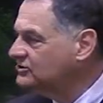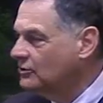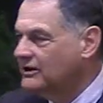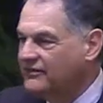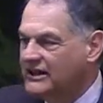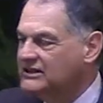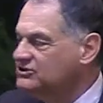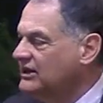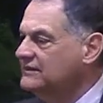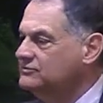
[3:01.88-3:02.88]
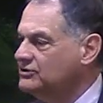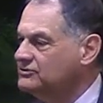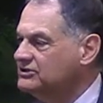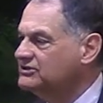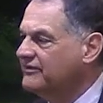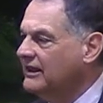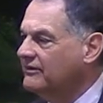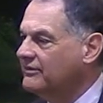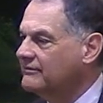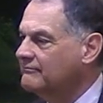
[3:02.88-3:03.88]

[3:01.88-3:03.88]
That's the only thing that saves you, just faith.